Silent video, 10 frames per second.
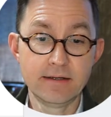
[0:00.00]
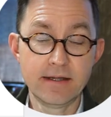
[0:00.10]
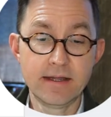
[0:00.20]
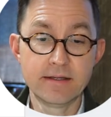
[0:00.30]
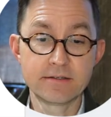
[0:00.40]

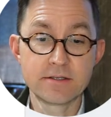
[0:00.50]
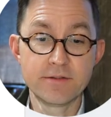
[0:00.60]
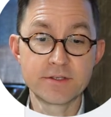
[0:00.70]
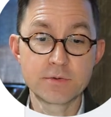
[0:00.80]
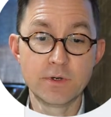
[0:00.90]
And so
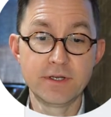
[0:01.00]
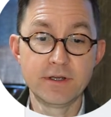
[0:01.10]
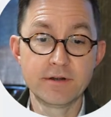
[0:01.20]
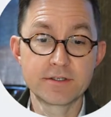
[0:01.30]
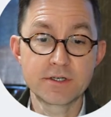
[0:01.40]
this one
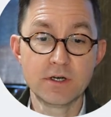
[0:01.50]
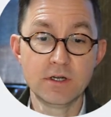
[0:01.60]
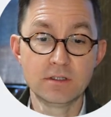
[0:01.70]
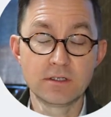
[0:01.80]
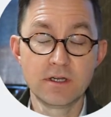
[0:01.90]
here is
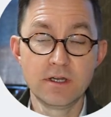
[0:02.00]
called